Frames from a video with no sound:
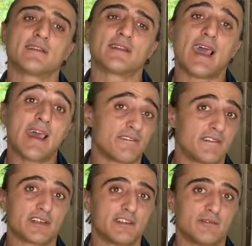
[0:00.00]

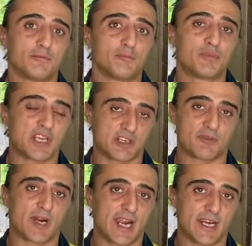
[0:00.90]
never been
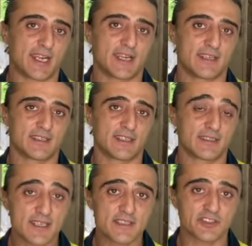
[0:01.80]
raining in
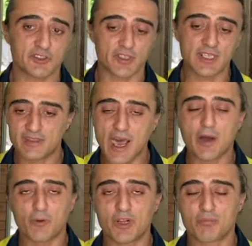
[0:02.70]
history,
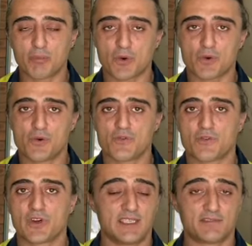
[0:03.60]
that will
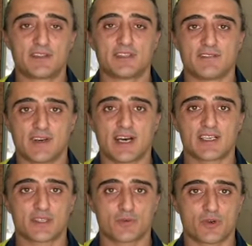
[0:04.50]
prove if the
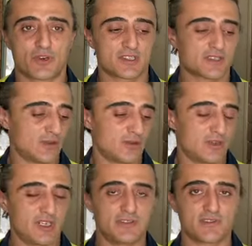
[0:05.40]
device works or
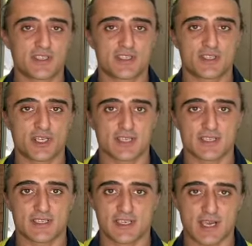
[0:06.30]
if it's just
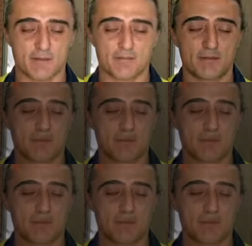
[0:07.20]
a scam.